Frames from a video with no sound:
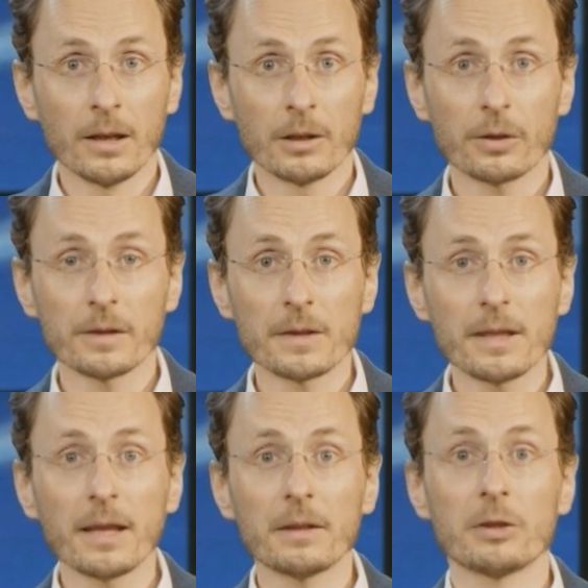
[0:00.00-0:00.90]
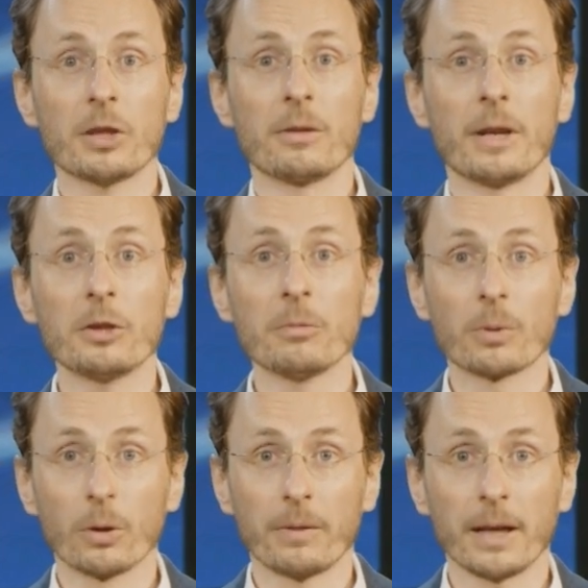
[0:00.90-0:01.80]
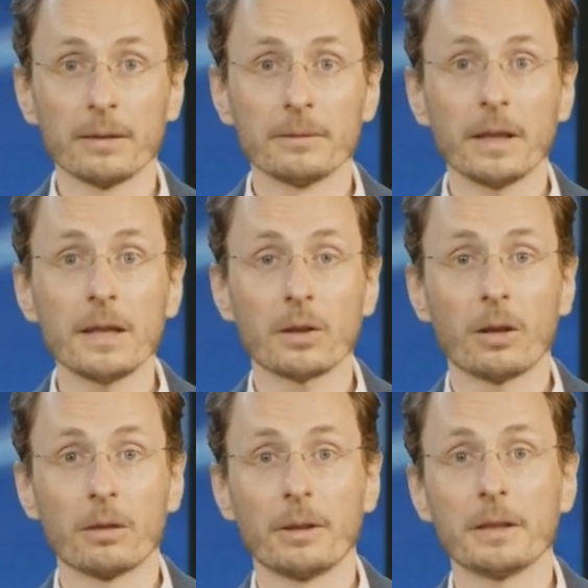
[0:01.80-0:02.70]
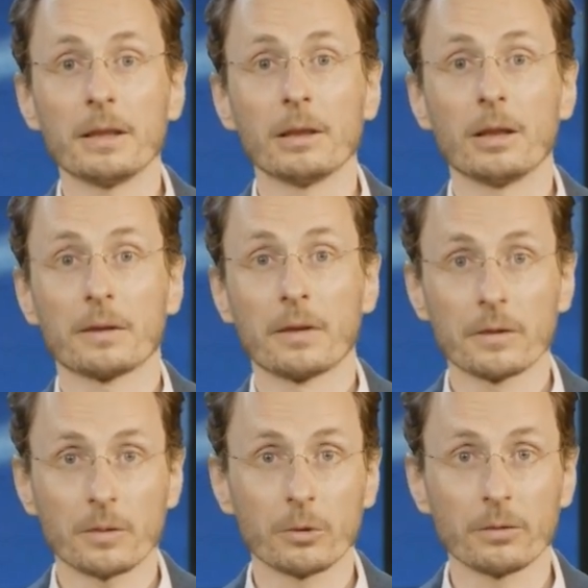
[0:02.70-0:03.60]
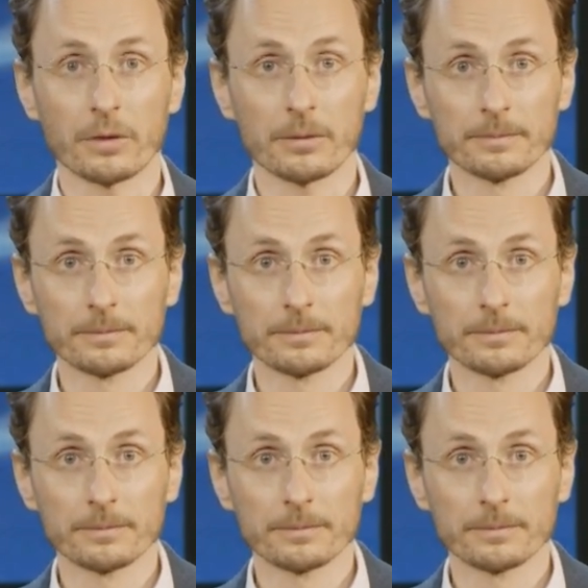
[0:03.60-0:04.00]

You can see that the generation profile is already a lot smoother.